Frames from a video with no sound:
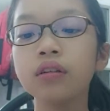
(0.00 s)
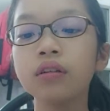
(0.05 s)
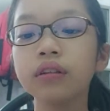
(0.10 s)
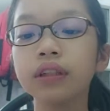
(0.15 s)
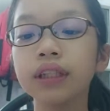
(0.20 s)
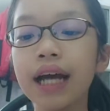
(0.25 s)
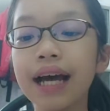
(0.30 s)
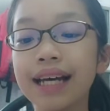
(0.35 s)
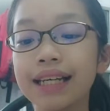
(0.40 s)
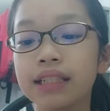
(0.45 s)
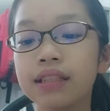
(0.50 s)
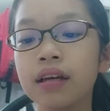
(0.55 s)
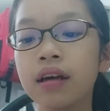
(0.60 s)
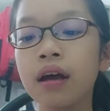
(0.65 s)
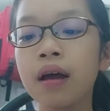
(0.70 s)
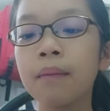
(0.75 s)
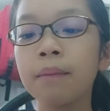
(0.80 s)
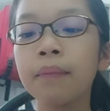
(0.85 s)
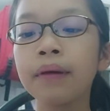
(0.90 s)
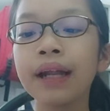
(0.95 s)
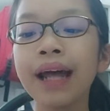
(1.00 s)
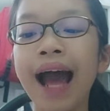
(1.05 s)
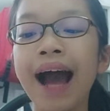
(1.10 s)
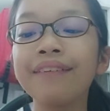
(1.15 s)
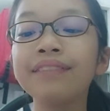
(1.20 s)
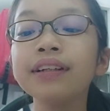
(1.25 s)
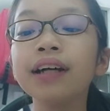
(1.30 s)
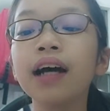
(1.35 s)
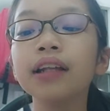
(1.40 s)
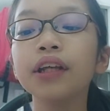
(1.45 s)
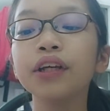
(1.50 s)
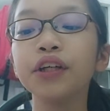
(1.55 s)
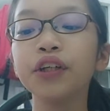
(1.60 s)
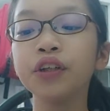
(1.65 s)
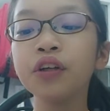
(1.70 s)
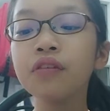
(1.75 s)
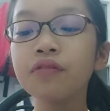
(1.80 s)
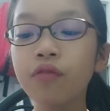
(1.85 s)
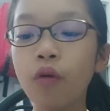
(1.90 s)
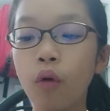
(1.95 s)
Yes, but I haven't got the
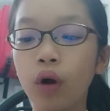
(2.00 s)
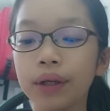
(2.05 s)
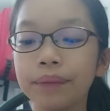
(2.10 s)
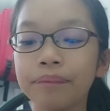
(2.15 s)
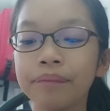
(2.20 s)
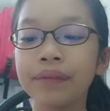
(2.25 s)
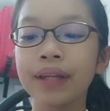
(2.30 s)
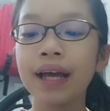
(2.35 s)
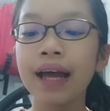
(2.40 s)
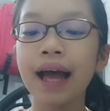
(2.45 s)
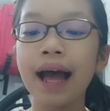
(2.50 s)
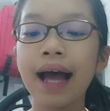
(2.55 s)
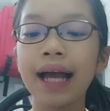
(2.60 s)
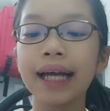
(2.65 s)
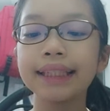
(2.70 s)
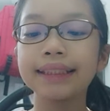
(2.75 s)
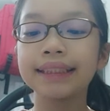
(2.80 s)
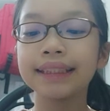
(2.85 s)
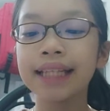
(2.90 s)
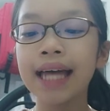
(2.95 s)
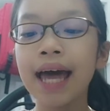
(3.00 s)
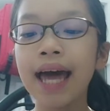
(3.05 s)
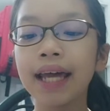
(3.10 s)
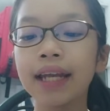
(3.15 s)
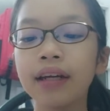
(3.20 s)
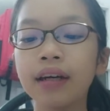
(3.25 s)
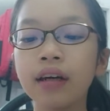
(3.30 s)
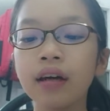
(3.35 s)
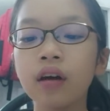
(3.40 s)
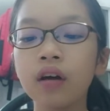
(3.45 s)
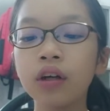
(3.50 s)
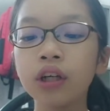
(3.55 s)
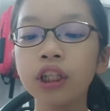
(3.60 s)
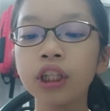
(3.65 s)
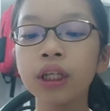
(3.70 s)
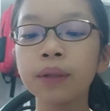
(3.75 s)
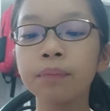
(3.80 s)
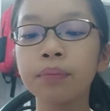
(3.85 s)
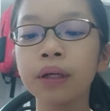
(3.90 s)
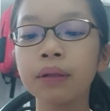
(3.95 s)
uniform, I said.
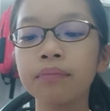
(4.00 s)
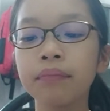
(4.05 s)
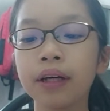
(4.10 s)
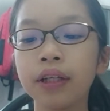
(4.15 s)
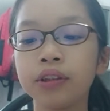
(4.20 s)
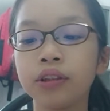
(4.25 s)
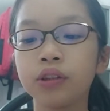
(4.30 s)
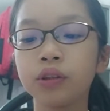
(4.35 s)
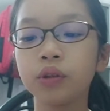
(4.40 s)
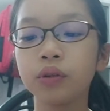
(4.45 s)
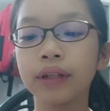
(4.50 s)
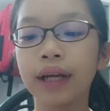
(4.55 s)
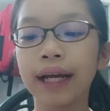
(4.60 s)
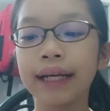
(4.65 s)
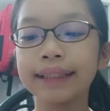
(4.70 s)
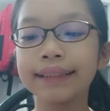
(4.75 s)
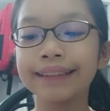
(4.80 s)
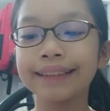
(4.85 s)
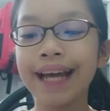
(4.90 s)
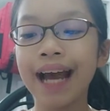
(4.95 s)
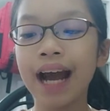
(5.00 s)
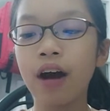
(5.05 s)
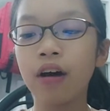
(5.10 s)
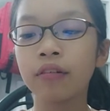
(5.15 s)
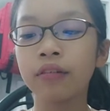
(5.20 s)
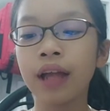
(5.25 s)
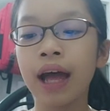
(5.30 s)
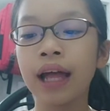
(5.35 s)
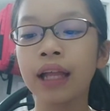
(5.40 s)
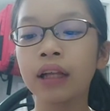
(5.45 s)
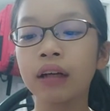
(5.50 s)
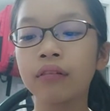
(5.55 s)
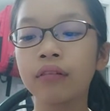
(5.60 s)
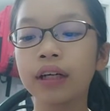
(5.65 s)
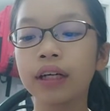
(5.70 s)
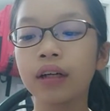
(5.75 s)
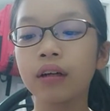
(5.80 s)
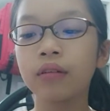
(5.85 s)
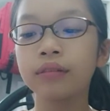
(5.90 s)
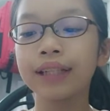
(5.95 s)
She put my suitcase down and
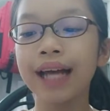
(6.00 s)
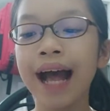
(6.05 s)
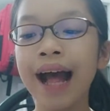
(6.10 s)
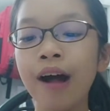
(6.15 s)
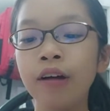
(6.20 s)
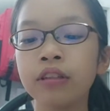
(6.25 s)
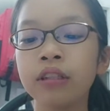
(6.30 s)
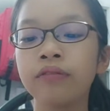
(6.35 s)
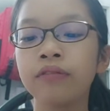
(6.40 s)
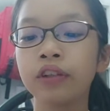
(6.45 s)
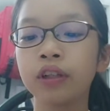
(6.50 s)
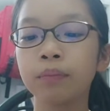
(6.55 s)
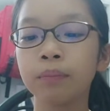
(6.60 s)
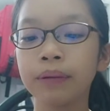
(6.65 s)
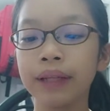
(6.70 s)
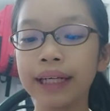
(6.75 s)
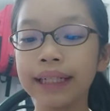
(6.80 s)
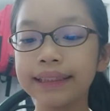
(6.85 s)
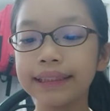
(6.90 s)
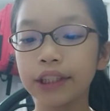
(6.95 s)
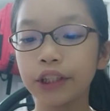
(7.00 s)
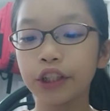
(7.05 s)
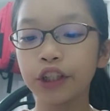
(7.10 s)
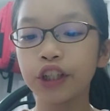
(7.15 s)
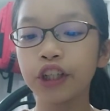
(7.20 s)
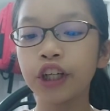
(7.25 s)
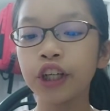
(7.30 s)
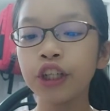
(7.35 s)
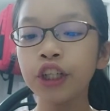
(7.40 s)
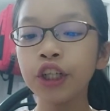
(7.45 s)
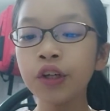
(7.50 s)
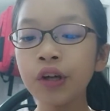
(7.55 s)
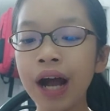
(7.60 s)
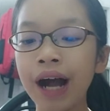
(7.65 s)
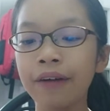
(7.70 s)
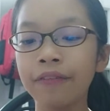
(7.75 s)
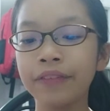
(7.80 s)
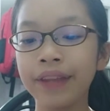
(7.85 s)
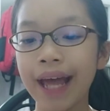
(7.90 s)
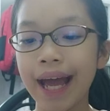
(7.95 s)
wriggled out of her blazer. You
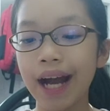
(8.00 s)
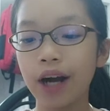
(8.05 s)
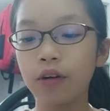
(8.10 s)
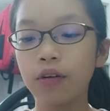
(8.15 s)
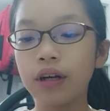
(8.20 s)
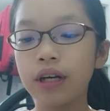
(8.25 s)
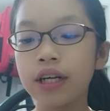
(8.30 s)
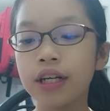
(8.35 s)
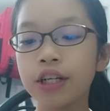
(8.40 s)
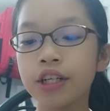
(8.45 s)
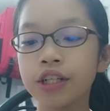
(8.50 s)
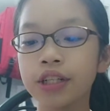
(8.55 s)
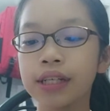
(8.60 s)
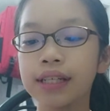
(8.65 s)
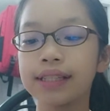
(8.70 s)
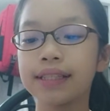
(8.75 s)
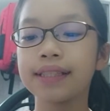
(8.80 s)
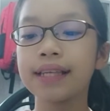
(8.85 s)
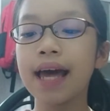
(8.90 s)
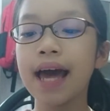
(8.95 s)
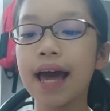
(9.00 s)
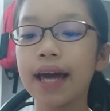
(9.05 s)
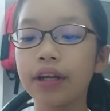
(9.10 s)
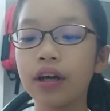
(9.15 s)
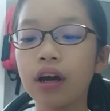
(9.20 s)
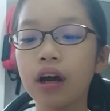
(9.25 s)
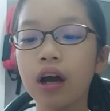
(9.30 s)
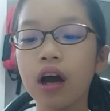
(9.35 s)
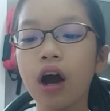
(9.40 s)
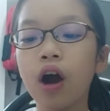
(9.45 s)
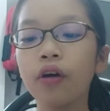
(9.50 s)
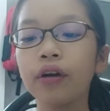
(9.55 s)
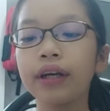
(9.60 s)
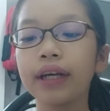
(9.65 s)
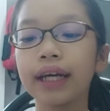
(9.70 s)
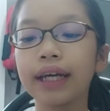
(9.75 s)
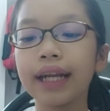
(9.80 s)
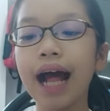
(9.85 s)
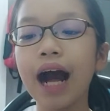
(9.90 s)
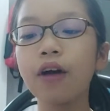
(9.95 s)
have now, she said,
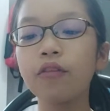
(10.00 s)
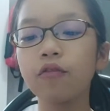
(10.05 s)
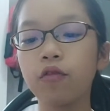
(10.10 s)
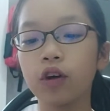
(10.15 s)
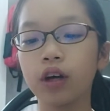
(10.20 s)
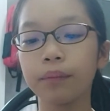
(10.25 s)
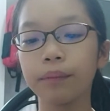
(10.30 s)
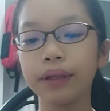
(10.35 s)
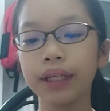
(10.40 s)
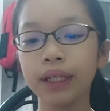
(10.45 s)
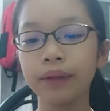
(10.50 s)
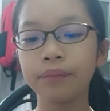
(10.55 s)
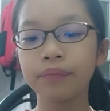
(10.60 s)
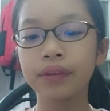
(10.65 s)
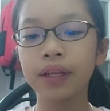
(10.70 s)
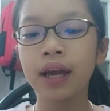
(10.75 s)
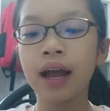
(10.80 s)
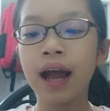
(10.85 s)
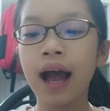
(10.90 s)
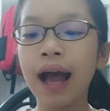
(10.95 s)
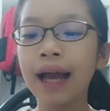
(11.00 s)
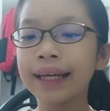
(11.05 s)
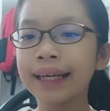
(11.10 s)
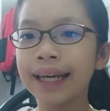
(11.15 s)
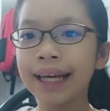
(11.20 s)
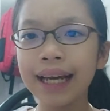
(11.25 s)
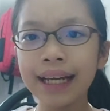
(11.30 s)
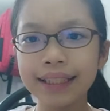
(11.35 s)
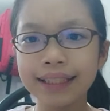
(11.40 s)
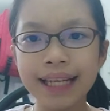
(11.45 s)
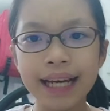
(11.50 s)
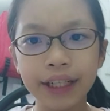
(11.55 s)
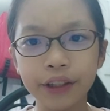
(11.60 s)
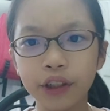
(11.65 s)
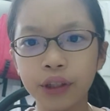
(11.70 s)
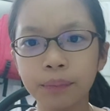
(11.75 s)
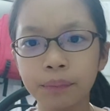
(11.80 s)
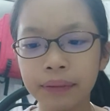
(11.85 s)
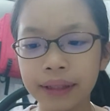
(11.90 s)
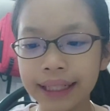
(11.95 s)
holding it out for me. I can't take
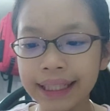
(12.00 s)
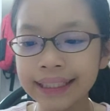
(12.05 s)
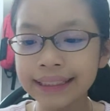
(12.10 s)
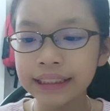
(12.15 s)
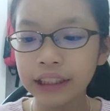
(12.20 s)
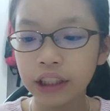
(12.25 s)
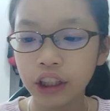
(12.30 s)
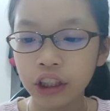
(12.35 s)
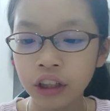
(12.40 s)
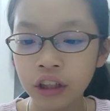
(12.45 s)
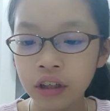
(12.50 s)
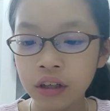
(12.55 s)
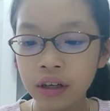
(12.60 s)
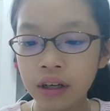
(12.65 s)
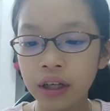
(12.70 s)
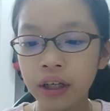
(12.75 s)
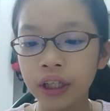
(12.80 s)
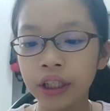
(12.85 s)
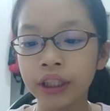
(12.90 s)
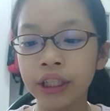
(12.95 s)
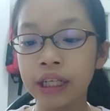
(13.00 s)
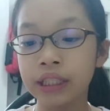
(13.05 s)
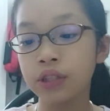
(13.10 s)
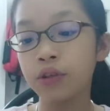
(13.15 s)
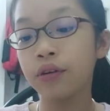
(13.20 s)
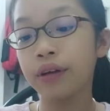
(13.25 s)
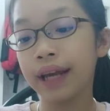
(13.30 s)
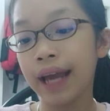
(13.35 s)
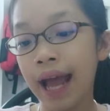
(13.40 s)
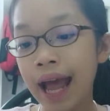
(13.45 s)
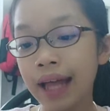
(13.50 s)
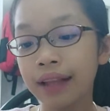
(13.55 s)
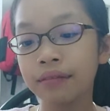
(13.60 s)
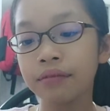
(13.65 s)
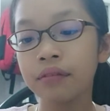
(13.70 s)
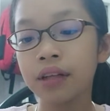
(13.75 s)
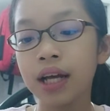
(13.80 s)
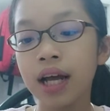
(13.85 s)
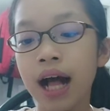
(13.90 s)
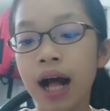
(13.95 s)
your blazer. Yes, you
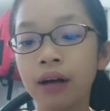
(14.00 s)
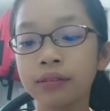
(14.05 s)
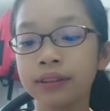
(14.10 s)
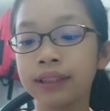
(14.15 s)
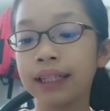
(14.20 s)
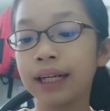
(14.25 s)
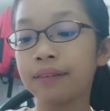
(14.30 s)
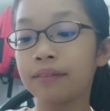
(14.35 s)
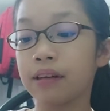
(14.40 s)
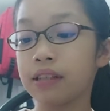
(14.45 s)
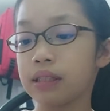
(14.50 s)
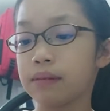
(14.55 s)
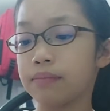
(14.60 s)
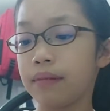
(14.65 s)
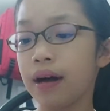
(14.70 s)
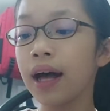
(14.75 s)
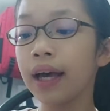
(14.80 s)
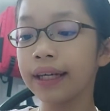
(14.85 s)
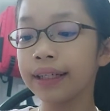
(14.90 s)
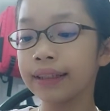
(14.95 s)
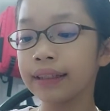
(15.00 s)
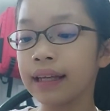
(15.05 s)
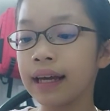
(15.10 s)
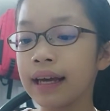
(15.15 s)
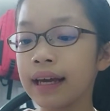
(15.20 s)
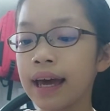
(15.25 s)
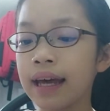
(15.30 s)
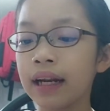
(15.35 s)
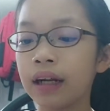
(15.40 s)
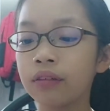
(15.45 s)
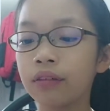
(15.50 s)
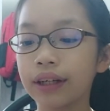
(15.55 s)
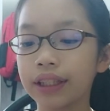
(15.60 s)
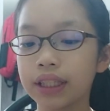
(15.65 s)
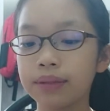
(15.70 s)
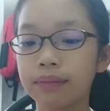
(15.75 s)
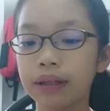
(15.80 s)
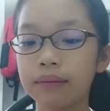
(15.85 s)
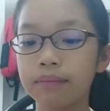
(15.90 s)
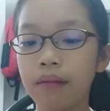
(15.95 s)
can. I'll say I lost mine, and I'll write
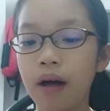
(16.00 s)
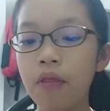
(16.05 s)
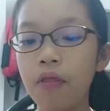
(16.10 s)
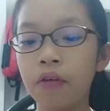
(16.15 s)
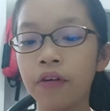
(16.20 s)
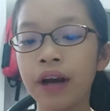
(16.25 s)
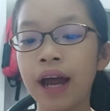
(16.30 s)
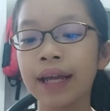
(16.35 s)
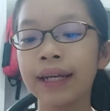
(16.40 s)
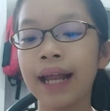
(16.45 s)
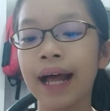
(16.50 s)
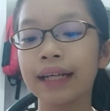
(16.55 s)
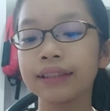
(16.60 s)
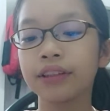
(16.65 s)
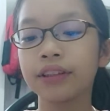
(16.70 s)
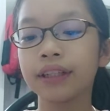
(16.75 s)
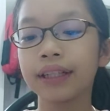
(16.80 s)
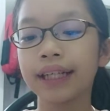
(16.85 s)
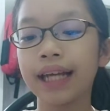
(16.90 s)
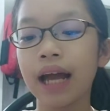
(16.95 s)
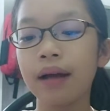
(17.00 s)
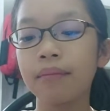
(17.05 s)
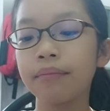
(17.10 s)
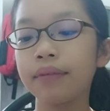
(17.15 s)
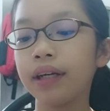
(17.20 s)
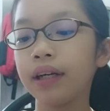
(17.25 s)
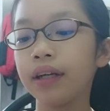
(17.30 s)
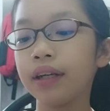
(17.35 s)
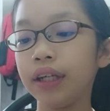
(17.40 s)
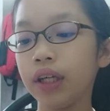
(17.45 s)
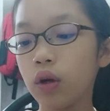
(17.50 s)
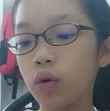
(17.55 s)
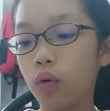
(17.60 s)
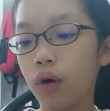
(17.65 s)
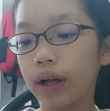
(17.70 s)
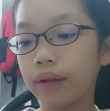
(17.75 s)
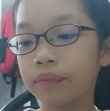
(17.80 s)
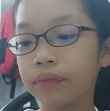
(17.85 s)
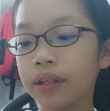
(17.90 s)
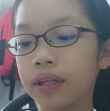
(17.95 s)
to my mother and ask her to get me a new
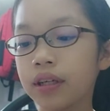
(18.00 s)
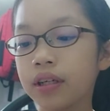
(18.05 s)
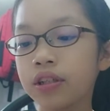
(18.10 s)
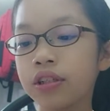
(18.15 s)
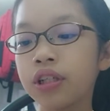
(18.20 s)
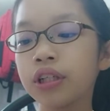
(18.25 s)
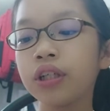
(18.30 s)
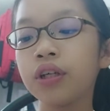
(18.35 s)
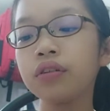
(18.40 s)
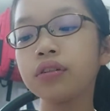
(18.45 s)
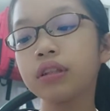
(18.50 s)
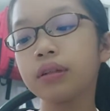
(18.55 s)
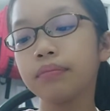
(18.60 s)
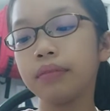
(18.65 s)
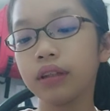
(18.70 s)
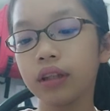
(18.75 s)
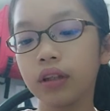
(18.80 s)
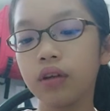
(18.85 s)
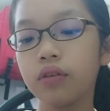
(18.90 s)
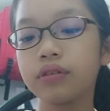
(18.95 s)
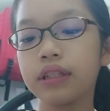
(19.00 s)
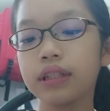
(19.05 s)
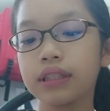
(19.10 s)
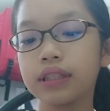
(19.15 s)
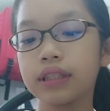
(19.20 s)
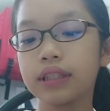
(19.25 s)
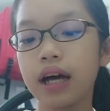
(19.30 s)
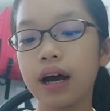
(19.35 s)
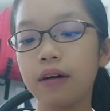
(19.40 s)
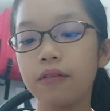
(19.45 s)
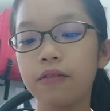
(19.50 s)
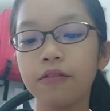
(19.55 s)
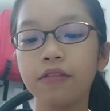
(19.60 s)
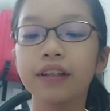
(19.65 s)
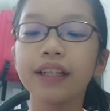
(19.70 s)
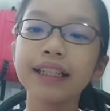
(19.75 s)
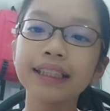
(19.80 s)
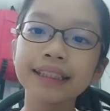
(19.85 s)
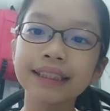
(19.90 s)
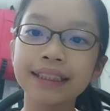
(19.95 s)
one. She used to be losing stuff,
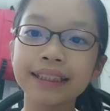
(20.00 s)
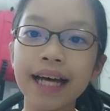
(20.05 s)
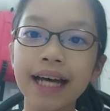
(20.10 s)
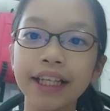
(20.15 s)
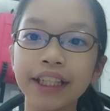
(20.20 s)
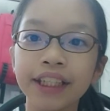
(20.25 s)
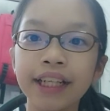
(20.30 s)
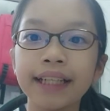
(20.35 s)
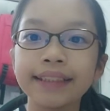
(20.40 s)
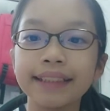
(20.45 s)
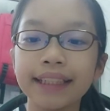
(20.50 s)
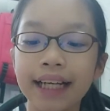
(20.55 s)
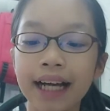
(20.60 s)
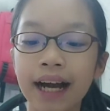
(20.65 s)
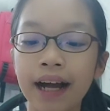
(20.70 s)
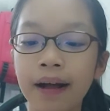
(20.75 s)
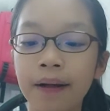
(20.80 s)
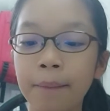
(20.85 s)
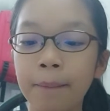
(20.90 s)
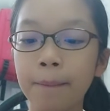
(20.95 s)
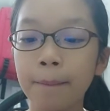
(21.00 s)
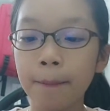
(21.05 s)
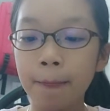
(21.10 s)
said Jessica.